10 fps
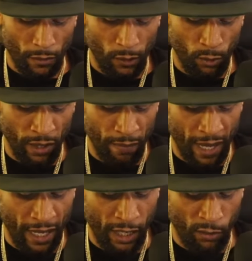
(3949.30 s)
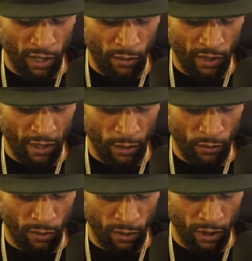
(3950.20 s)
we made where we
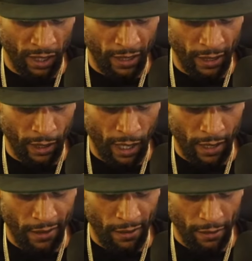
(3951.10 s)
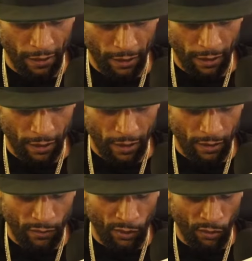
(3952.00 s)
were thinking like
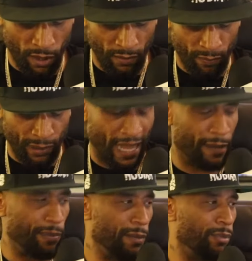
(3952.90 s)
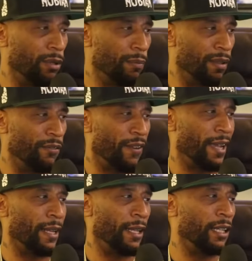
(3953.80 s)
we want black people to be
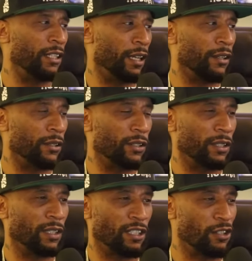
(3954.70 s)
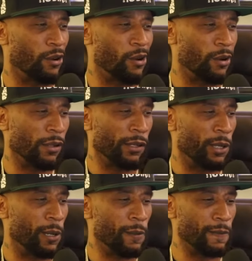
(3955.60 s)
fighting each other to this song, you
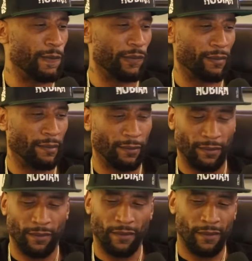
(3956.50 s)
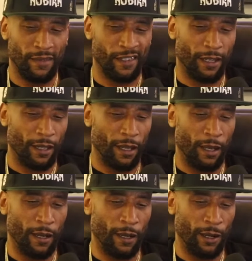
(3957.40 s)
know.
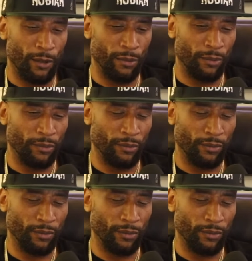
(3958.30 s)
Um,